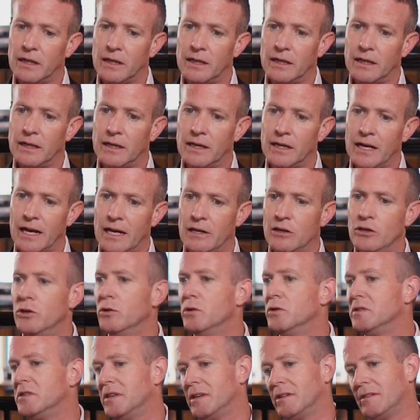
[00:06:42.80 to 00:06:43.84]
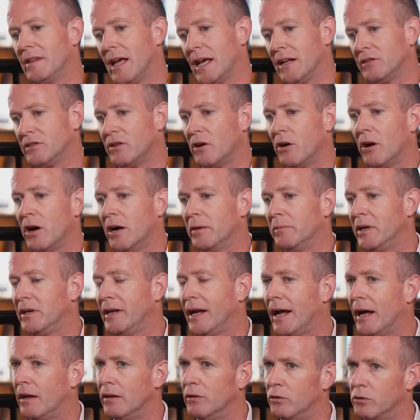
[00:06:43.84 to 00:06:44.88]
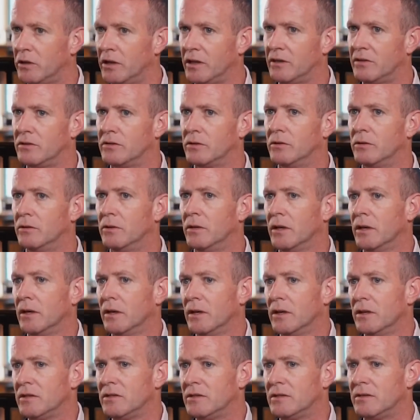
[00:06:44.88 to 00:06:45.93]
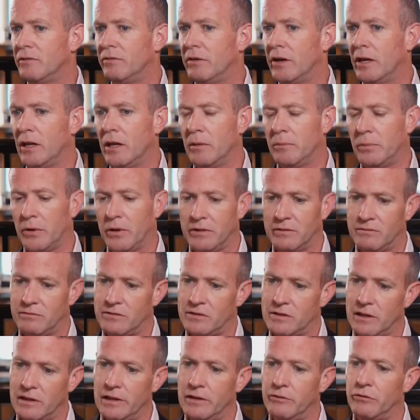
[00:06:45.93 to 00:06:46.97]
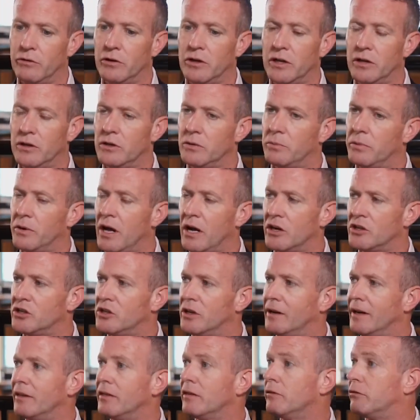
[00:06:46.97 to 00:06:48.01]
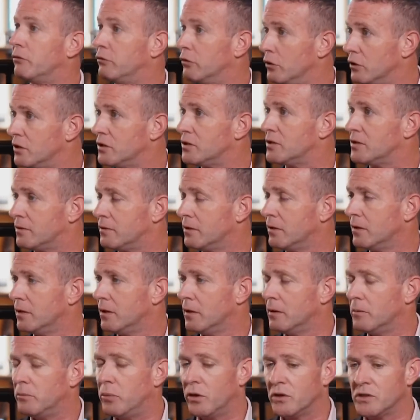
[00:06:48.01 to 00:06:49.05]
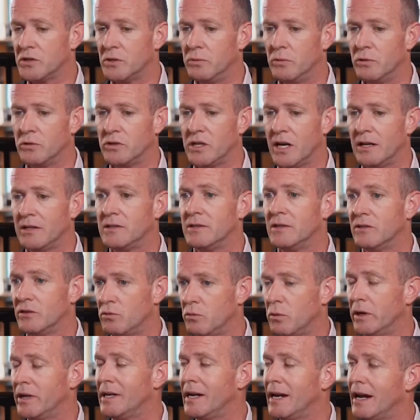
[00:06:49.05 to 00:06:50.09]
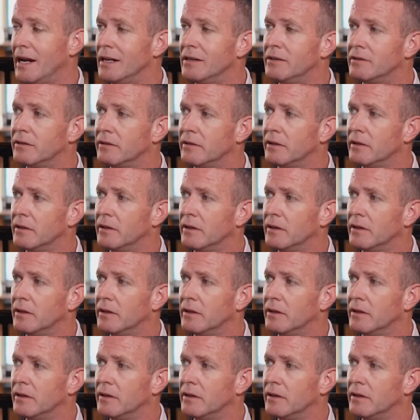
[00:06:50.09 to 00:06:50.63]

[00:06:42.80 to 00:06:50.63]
and using that time and now looking to develop and deliver it into production at the first possible chance in 28,